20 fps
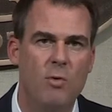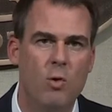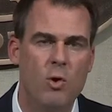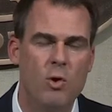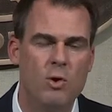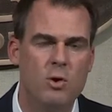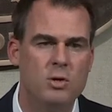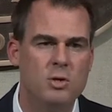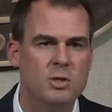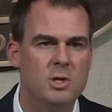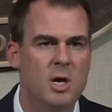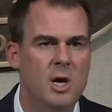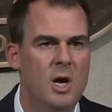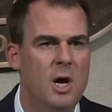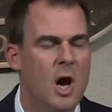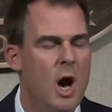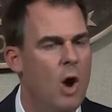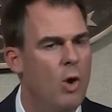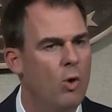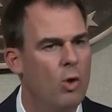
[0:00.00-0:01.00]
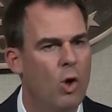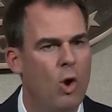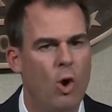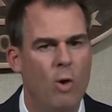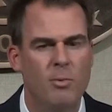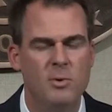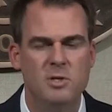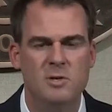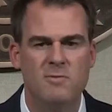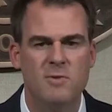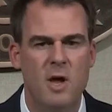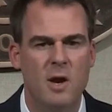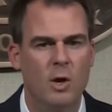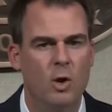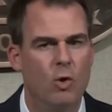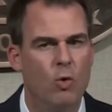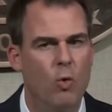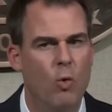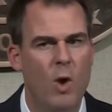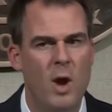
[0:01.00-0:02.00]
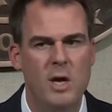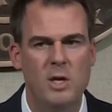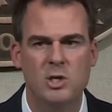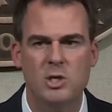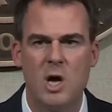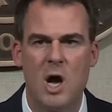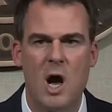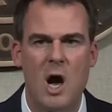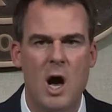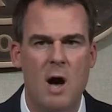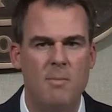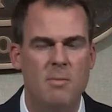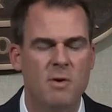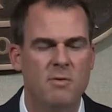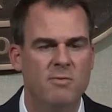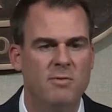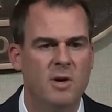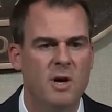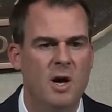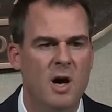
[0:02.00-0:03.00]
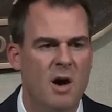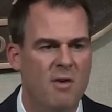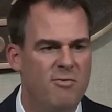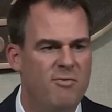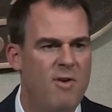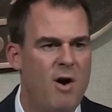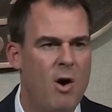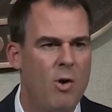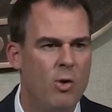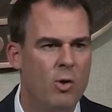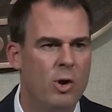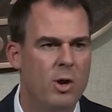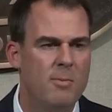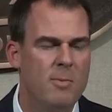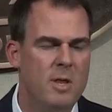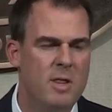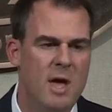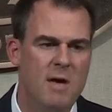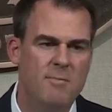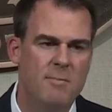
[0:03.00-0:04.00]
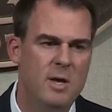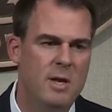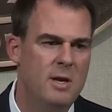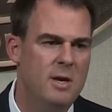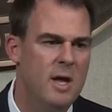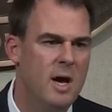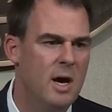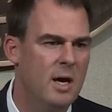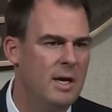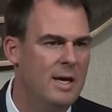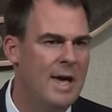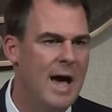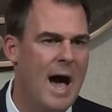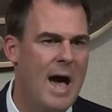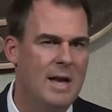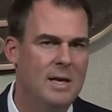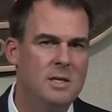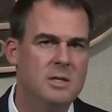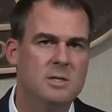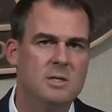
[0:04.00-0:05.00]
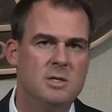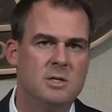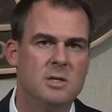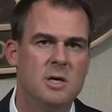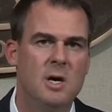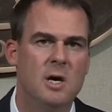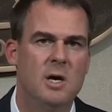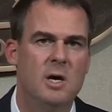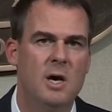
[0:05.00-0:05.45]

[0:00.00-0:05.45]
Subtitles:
orders. Oklahomans have done a great job of following them, and they've been guidance